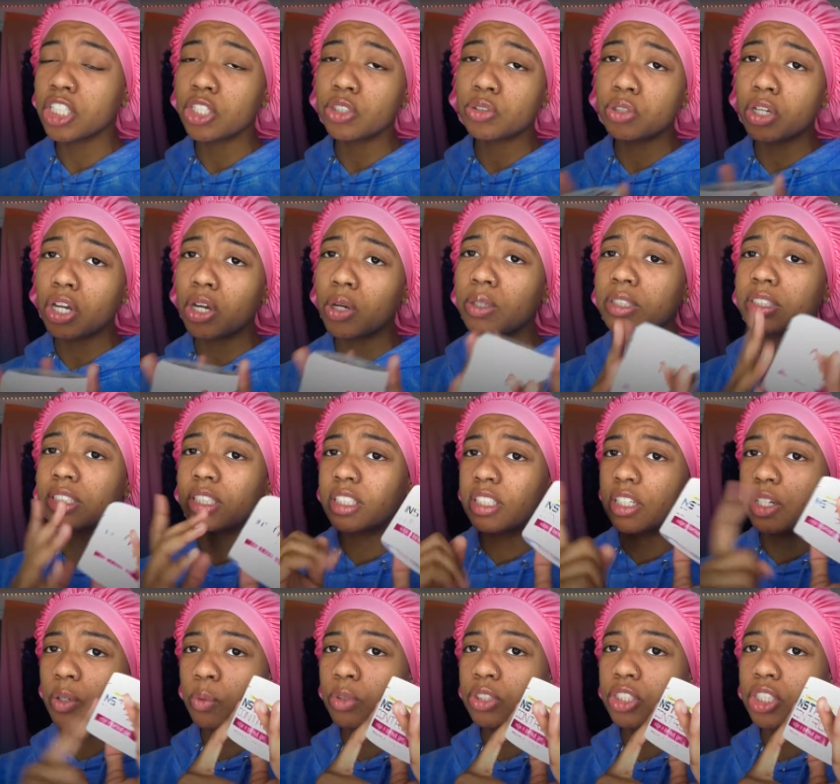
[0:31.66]
Control is a
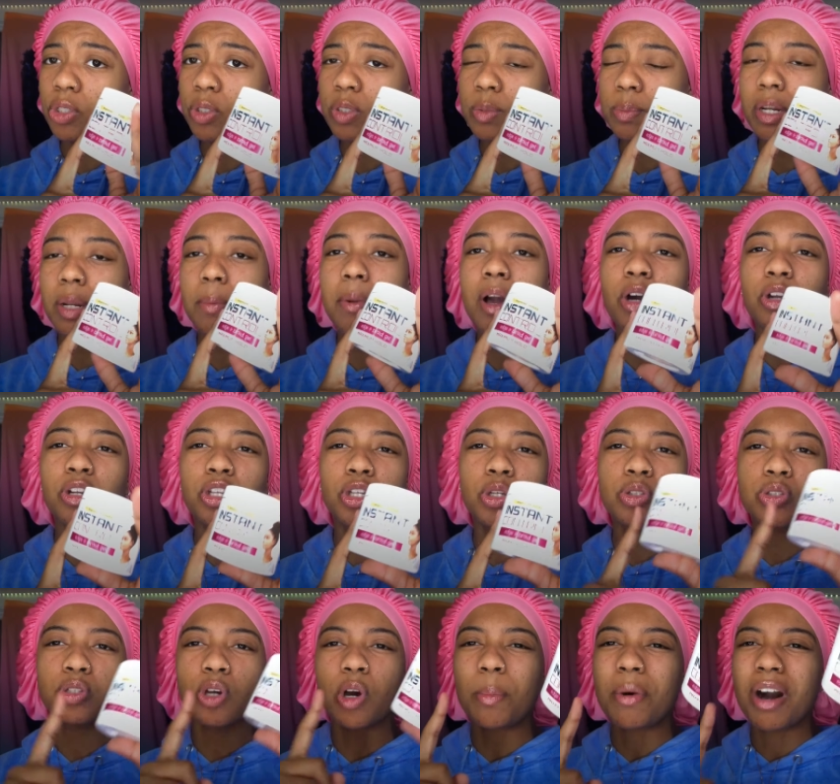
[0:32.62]
good one to use, but I'm not going to
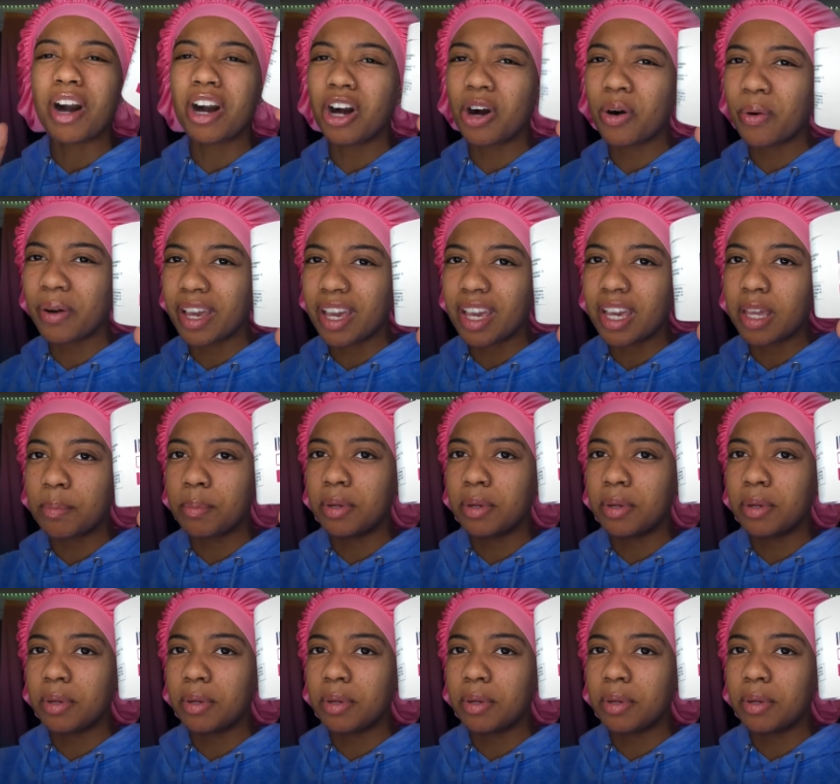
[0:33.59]
use it on my whole head